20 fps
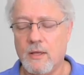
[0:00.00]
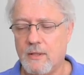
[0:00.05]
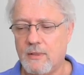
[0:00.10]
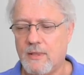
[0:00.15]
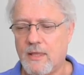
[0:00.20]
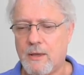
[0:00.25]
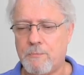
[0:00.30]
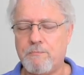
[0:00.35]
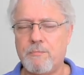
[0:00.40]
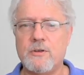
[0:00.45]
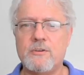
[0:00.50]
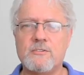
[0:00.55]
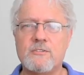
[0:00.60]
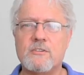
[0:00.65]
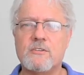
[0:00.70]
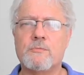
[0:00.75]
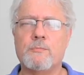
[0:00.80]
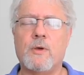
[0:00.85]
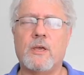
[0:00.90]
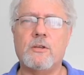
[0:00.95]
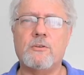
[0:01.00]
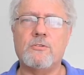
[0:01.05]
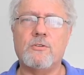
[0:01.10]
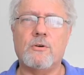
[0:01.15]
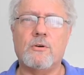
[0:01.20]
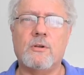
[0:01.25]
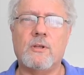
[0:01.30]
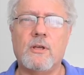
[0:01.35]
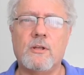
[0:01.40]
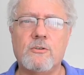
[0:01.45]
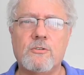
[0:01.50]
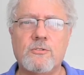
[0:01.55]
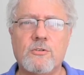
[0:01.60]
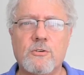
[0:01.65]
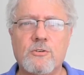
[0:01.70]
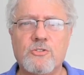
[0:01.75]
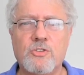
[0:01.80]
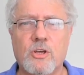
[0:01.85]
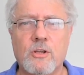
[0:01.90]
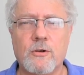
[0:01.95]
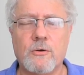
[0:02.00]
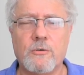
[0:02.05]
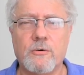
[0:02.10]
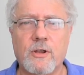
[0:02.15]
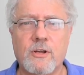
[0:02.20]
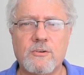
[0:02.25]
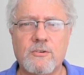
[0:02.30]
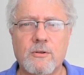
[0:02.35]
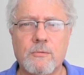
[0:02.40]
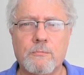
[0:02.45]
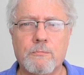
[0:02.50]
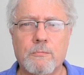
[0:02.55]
That business may turn into generating